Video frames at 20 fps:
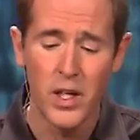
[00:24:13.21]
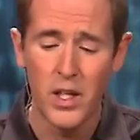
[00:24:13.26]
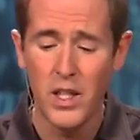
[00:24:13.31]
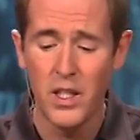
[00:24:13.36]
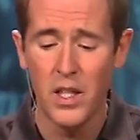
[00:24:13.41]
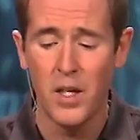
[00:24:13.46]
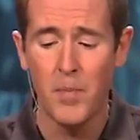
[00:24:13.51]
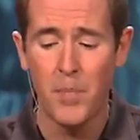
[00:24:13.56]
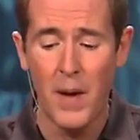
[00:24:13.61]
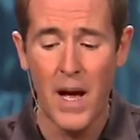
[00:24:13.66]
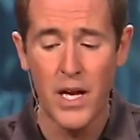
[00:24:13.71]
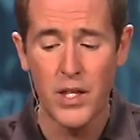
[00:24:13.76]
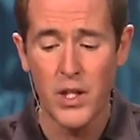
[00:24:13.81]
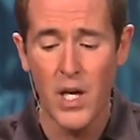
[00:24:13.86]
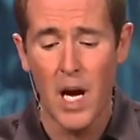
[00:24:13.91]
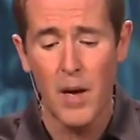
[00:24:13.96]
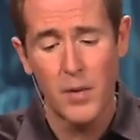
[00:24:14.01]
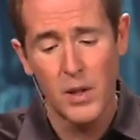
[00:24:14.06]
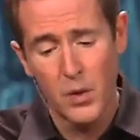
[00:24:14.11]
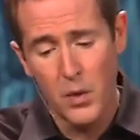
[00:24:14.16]
and you did a bad
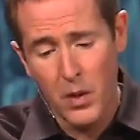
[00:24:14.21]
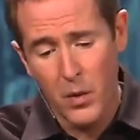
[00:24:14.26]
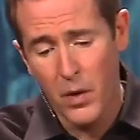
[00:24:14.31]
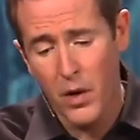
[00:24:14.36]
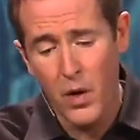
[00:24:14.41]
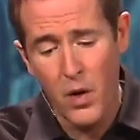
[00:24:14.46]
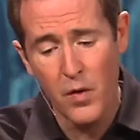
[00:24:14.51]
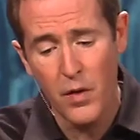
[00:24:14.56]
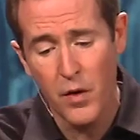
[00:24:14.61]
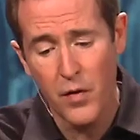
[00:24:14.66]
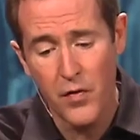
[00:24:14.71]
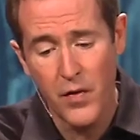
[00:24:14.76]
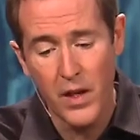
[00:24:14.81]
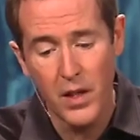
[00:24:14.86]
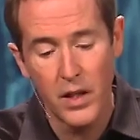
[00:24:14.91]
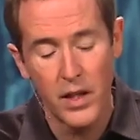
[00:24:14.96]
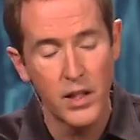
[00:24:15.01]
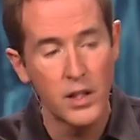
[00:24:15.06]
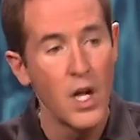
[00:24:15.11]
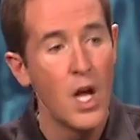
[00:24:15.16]
job, because we don't want to hurt their
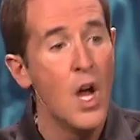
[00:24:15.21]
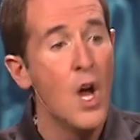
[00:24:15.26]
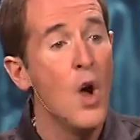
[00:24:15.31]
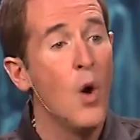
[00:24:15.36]
feelings.